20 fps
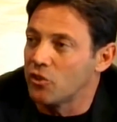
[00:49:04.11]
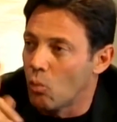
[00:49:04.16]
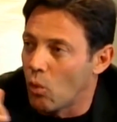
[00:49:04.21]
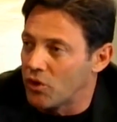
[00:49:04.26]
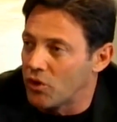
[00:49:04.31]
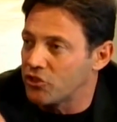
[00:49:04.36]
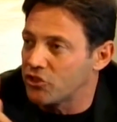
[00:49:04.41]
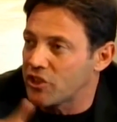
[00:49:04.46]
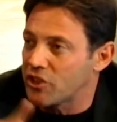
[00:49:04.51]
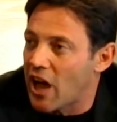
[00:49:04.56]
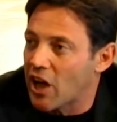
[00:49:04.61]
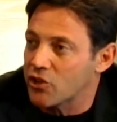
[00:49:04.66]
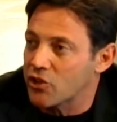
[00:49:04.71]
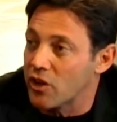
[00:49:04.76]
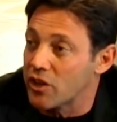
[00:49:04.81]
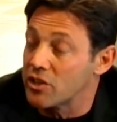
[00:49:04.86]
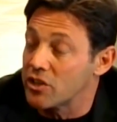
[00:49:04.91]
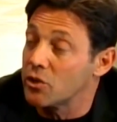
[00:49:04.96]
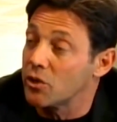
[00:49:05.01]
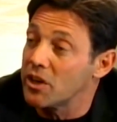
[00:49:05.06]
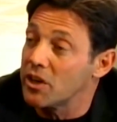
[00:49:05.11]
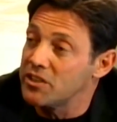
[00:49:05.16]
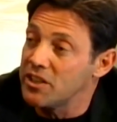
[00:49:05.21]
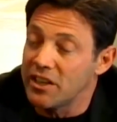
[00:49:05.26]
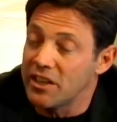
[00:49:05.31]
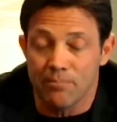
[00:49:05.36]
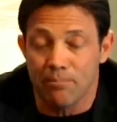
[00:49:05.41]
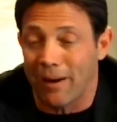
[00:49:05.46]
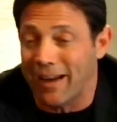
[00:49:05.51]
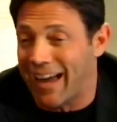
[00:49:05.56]
in one stock trade. You know what I did? I
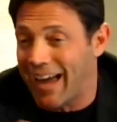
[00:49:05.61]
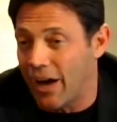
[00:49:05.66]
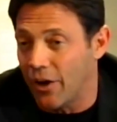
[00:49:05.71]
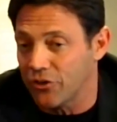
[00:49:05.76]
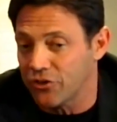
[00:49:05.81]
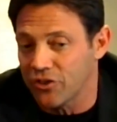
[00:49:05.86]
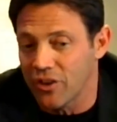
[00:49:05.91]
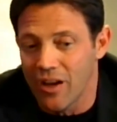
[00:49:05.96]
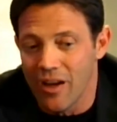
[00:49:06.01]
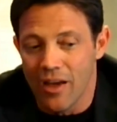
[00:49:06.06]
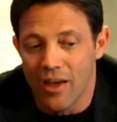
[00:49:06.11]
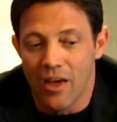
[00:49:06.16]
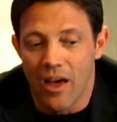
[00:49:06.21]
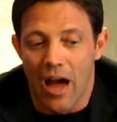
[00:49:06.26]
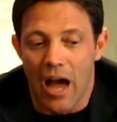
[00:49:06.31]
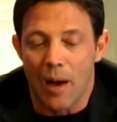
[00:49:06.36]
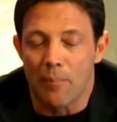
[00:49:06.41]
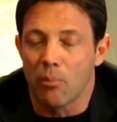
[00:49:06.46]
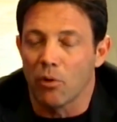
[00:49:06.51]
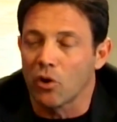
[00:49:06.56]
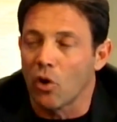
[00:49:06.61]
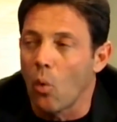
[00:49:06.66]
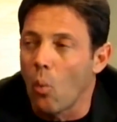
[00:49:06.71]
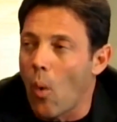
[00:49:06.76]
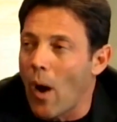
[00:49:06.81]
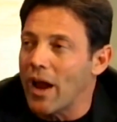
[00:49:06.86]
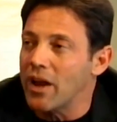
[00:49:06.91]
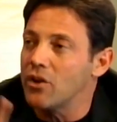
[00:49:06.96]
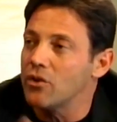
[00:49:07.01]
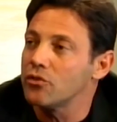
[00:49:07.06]
didn't buy a house. I bought a
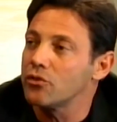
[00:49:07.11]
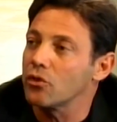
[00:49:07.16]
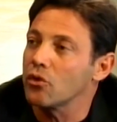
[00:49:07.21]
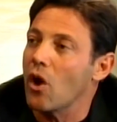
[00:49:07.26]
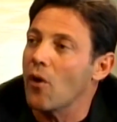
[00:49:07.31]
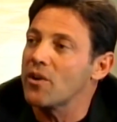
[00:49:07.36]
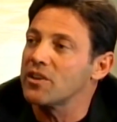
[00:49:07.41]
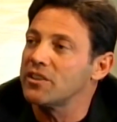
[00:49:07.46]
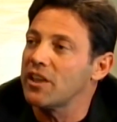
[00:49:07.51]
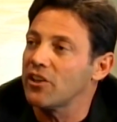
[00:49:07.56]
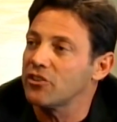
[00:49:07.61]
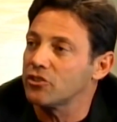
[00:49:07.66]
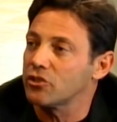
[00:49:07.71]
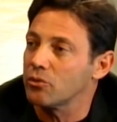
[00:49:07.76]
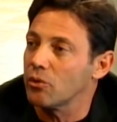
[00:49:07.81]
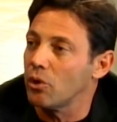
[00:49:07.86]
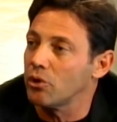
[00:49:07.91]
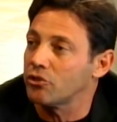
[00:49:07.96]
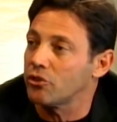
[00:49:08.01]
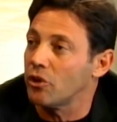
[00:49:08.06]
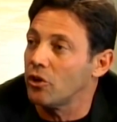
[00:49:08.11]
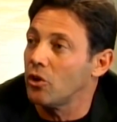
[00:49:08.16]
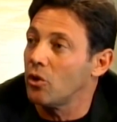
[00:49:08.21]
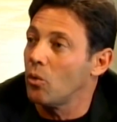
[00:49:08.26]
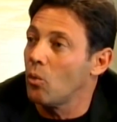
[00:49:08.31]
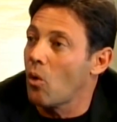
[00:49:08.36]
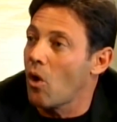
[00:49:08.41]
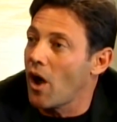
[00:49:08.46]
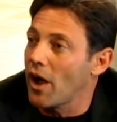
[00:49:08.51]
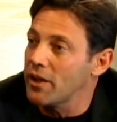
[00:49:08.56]
white Ferrari Testarossa.
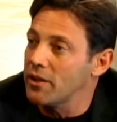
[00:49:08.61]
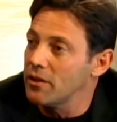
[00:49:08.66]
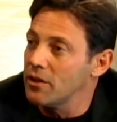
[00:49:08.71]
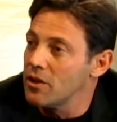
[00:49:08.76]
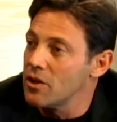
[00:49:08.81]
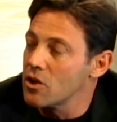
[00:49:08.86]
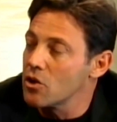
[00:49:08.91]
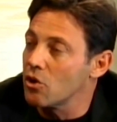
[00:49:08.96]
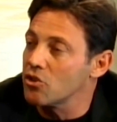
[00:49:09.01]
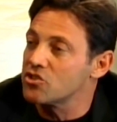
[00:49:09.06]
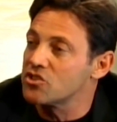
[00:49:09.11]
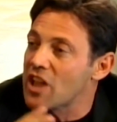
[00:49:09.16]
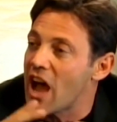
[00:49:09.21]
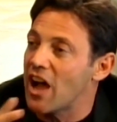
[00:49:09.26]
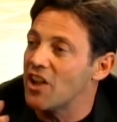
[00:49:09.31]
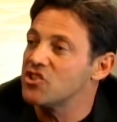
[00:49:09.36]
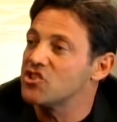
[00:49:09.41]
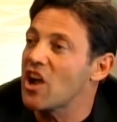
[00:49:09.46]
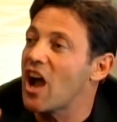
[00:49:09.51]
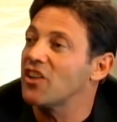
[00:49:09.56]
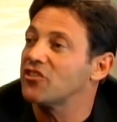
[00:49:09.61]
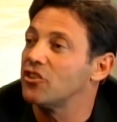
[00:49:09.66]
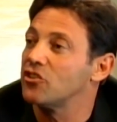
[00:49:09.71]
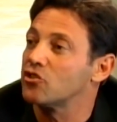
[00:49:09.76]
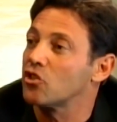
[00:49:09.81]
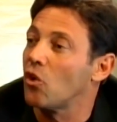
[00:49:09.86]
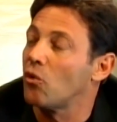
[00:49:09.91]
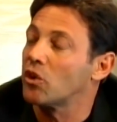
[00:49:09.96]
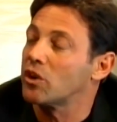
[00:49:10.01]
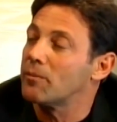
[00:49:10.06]
Why? Because Don Johnson
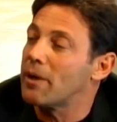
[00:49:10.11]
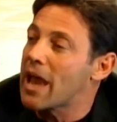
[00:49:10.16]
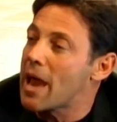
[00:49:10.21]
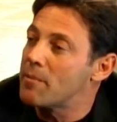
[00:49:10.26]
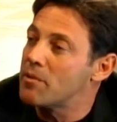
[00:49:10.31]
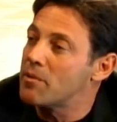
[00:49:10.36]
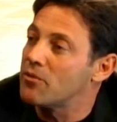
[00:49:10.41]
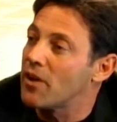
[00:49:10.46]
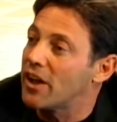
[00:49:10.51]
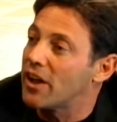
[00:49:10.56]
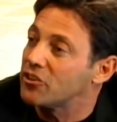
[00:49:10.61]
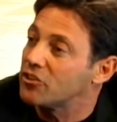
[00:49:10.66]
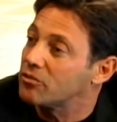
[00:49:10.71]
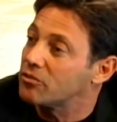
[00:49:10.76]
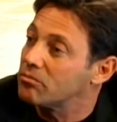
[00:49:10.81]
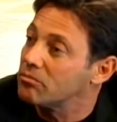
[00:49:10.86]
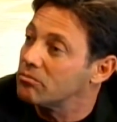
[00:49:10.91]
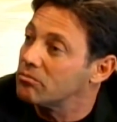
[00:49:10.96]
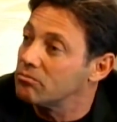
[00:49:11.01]
drove one of Miami Vice.